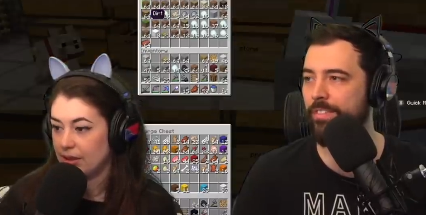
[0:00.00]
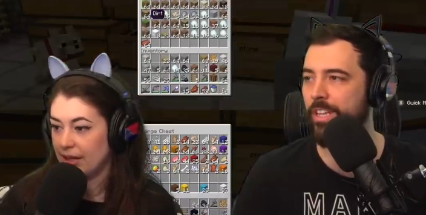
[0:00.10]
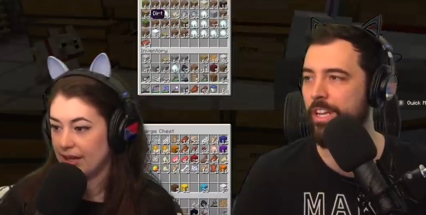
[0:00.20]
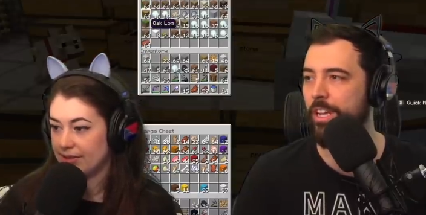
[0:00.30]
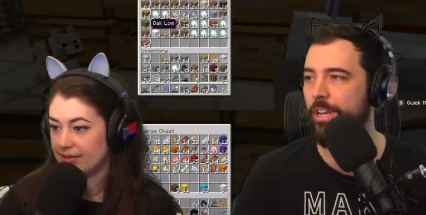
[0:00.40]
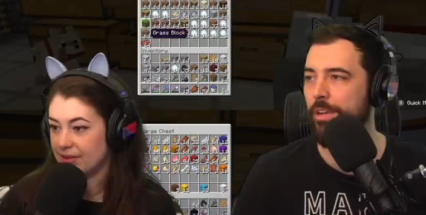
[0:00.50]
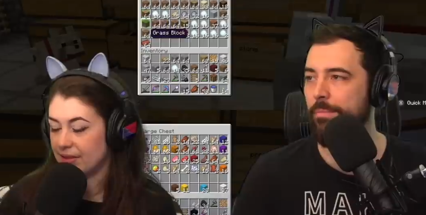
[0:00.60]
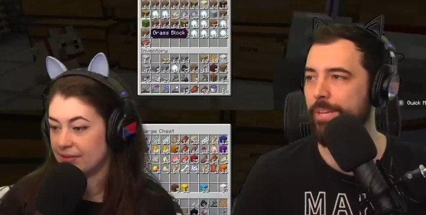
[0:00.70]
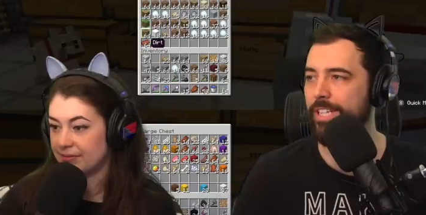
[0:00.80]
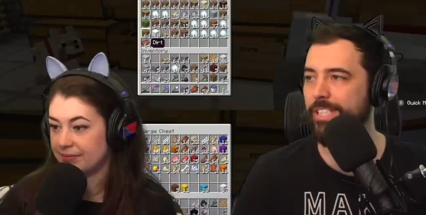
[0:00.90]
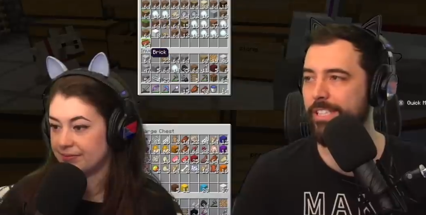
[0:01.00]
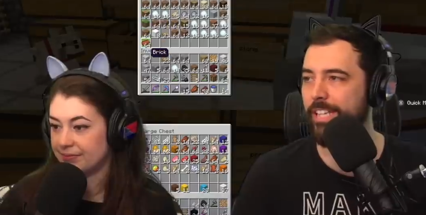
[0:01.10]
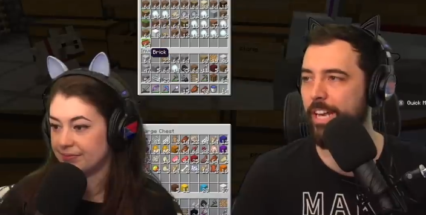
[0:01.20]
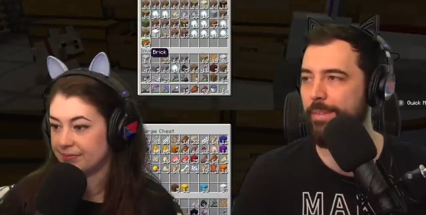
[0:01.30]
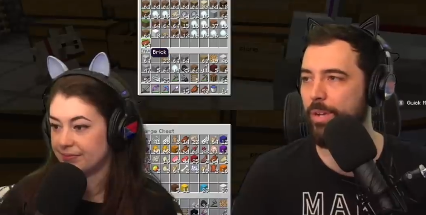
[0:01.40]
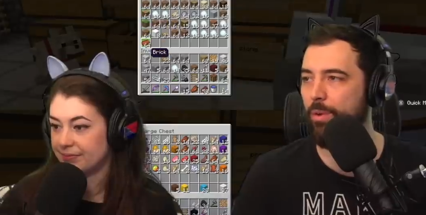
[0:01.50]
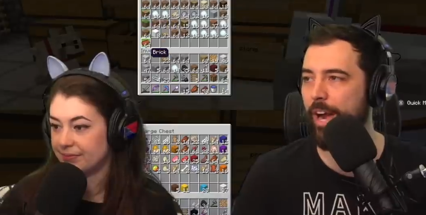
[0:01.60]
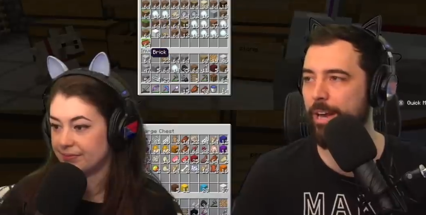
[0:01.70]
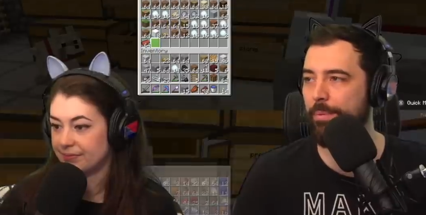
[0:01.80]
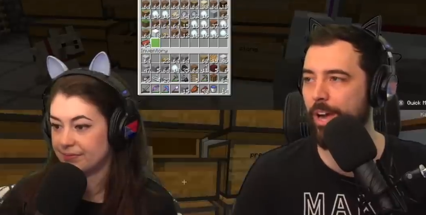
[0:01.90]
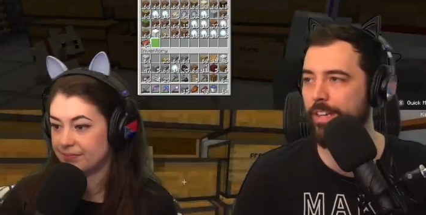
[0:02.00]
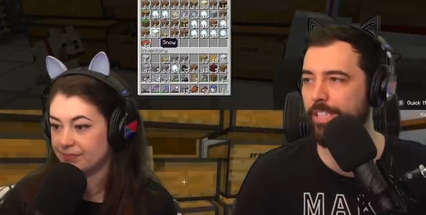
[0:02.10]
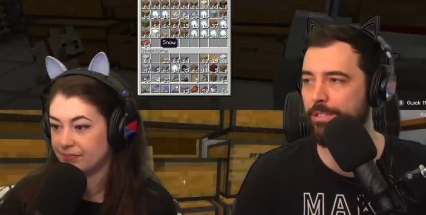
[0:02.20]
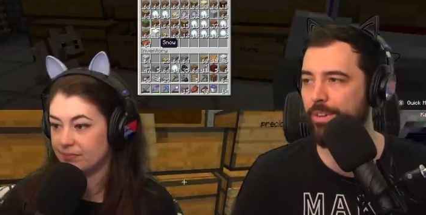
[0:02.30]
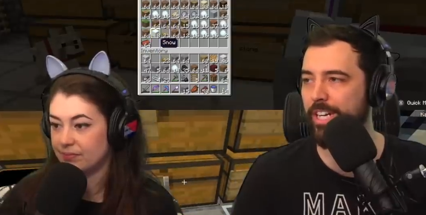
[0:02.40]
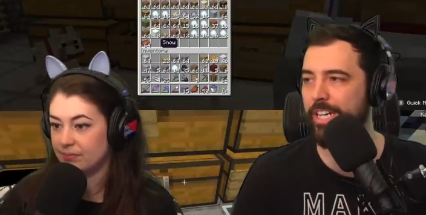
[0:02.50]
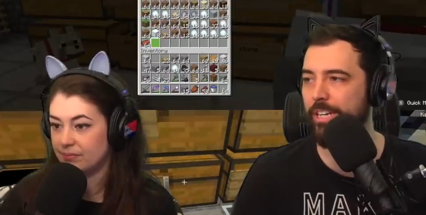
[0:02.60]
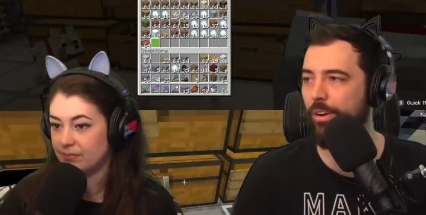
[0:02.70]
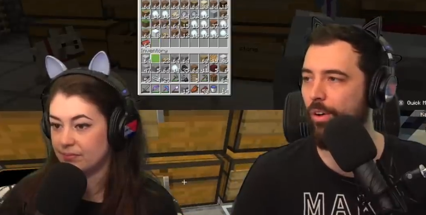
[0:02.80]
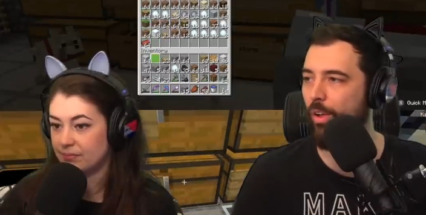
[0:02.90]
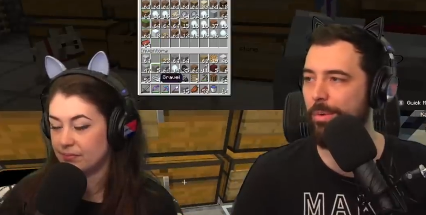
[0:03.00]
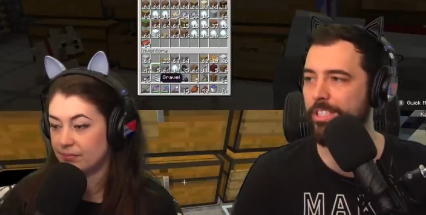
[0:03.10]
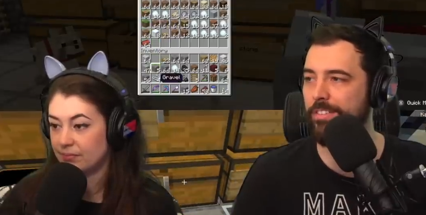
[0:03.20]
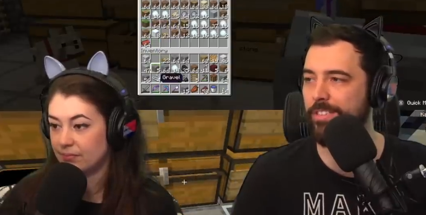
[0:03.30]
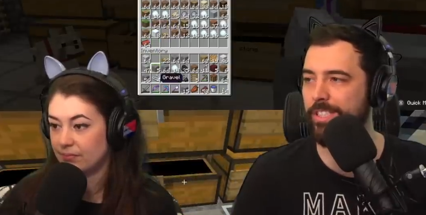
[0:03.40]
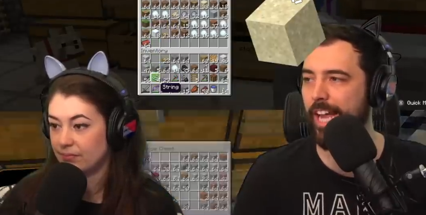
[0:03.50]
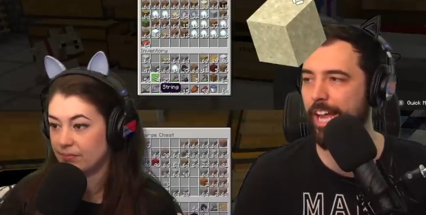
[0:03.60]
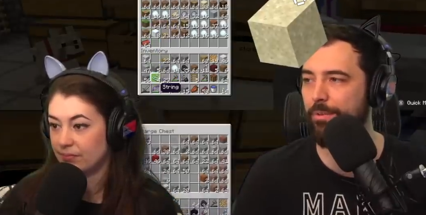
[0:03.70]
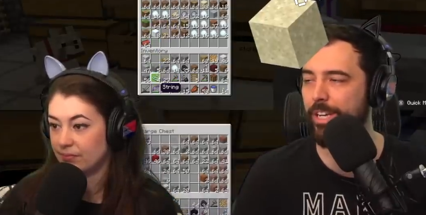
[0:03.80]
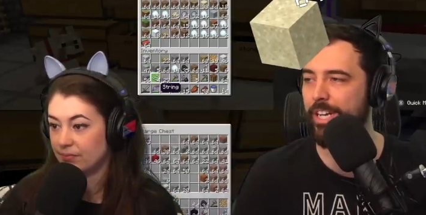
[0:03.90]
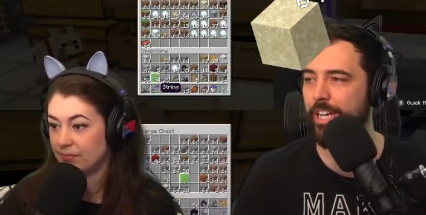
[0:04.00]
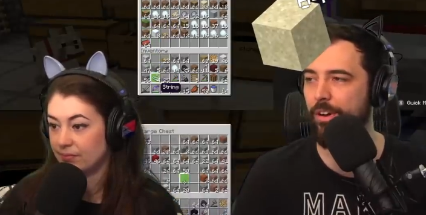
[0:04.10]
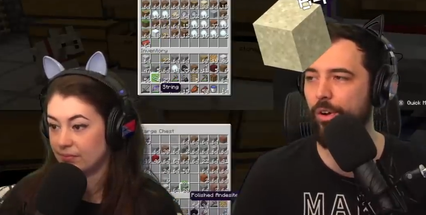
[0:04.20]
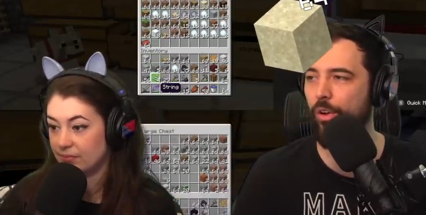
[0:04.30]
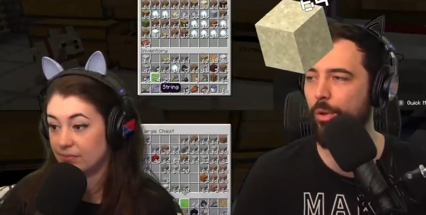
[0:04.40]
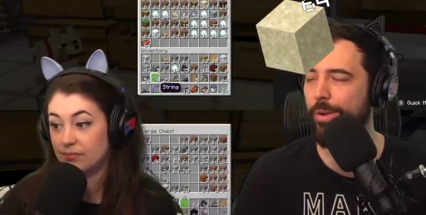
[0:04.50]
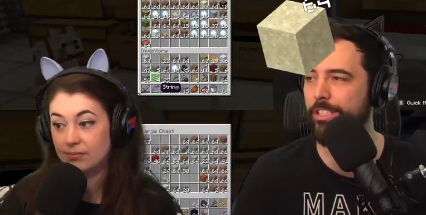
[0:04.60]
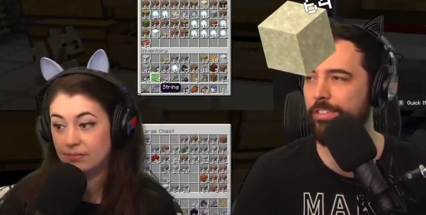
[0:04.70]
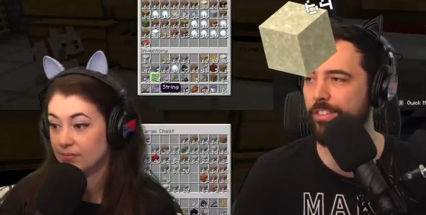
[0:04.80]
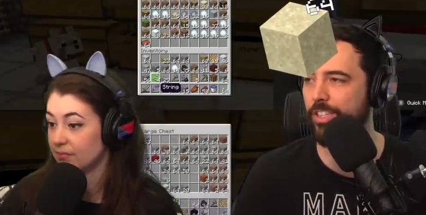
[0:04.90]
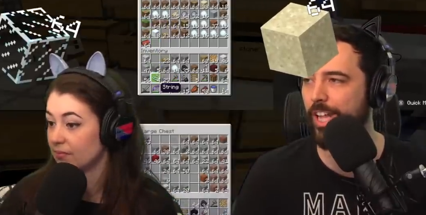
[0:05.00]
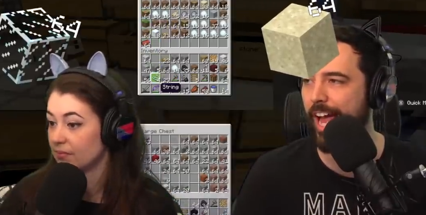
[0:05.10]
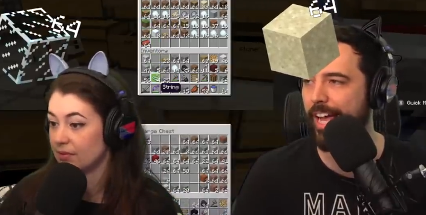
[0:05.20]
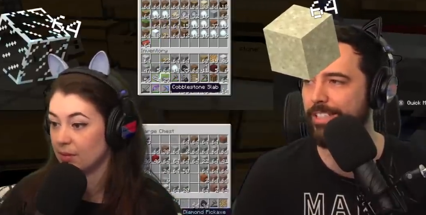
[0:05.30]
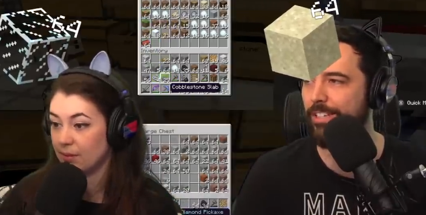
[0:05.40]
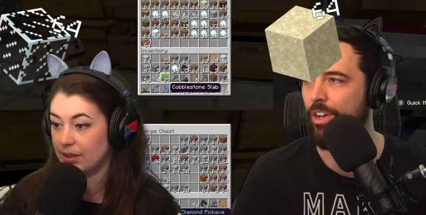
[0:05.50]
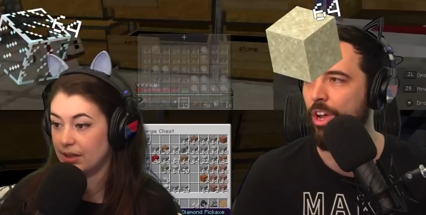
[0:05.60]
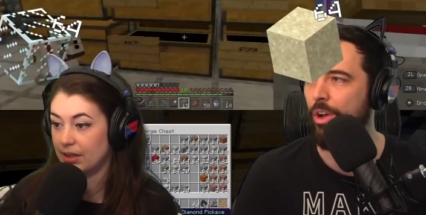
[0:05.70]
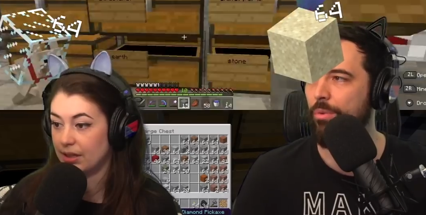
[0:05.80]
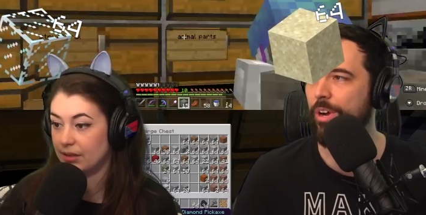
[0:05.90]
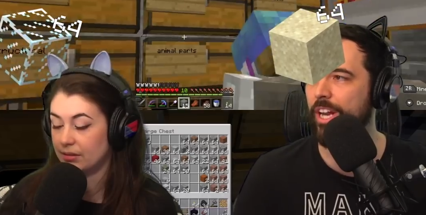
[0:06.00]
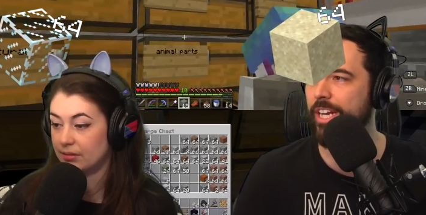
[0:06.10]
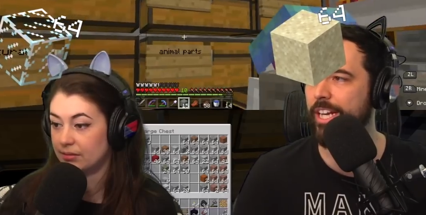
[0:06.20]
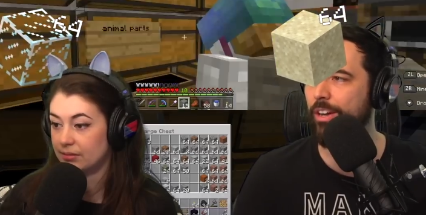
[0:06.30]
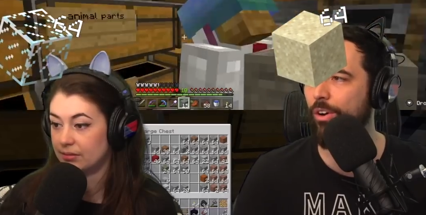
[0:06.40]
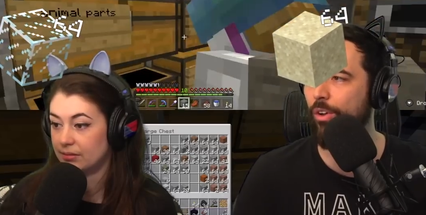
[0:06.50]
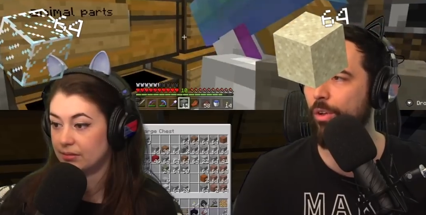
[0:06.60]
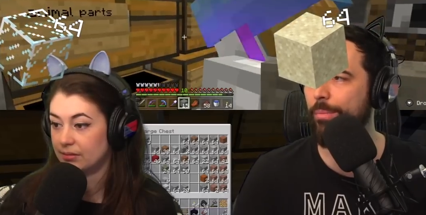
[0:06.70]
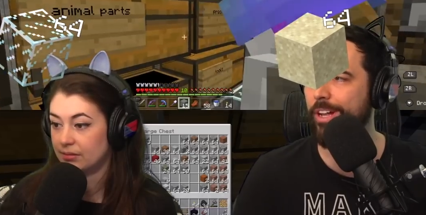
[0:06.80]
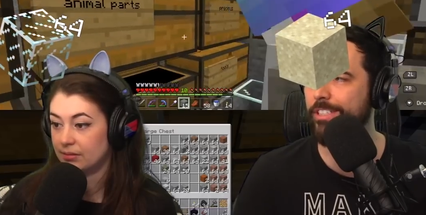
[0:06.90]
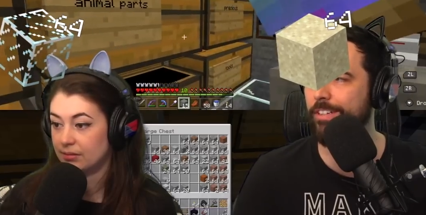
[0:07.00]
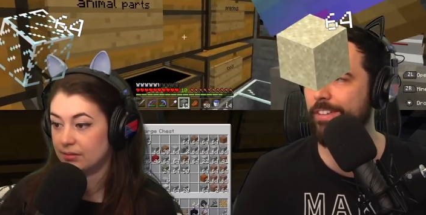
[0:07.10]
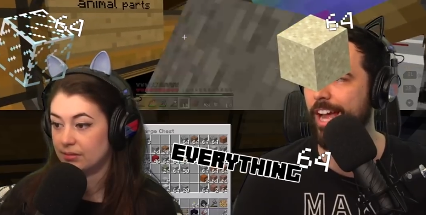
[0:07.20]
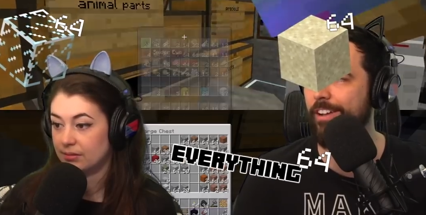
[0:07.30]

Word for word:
Speaker 1: Yes. Because this is going to be quite a process. We're going to need a whole bunch of sand. We're going to need a whole bunch of glass. Oh my God. We're going to need a whole bunch of